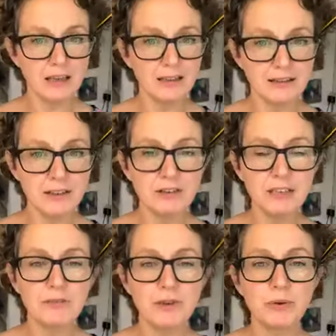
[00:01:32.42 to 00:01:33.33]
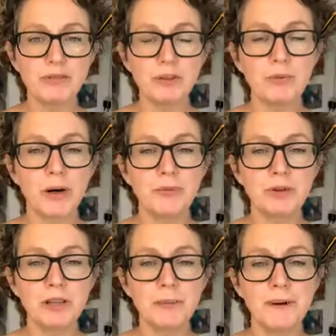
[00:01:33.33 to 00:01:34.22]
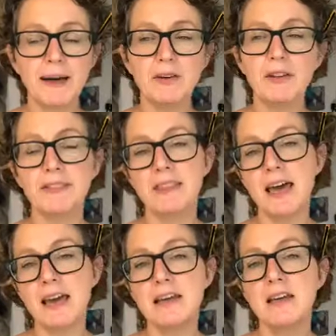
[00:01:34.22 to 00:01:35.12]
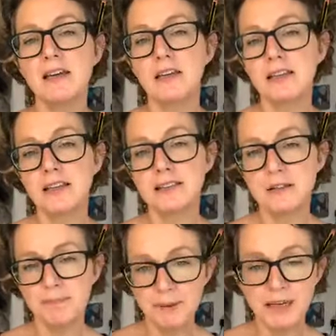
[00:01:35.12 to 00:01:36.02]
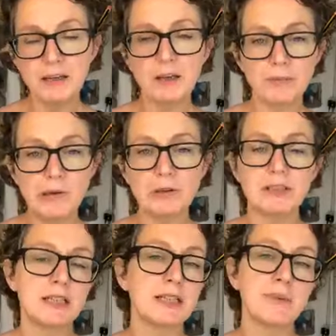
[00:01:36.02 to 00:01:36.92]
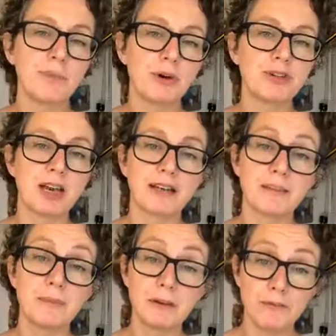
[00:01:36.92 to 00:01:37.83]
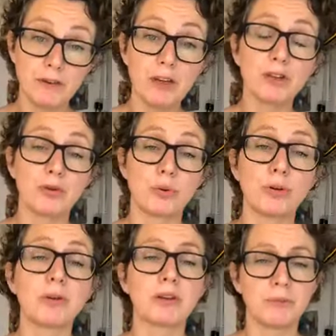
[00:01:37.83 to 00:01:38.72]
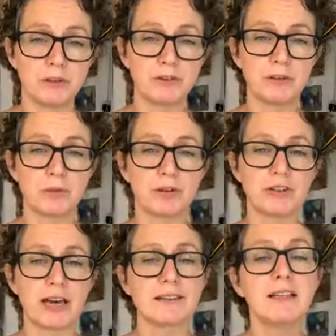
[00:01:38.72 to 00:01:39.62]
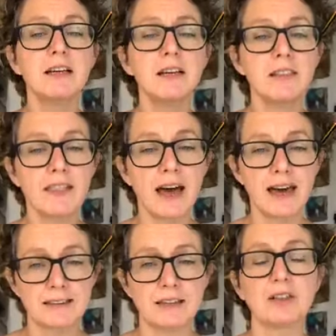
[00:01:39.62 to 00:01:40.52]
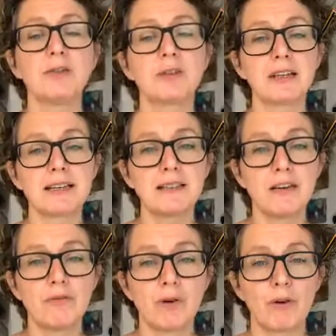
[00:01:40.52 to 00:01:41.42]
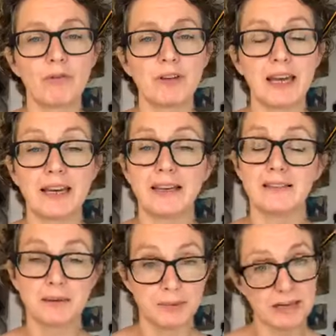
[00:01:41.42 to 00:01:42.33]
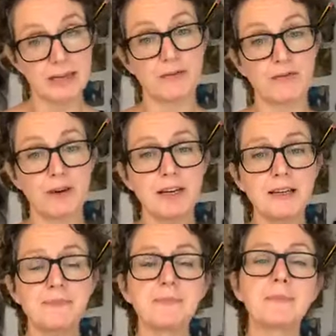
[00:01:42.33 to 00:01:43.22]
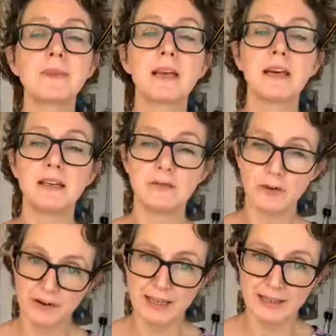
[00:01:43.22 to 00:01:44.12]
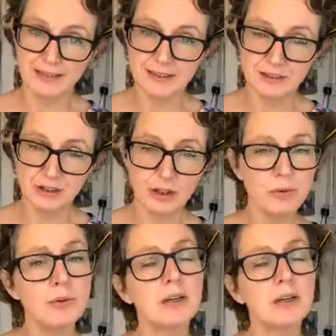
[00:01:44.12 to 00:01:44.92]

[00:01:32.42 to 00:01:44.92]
Seriously, if you're wondering what I'm talking about, then it's a big community project, a big virtual community project that you can get involved in. It's completely free. It's very easy to do.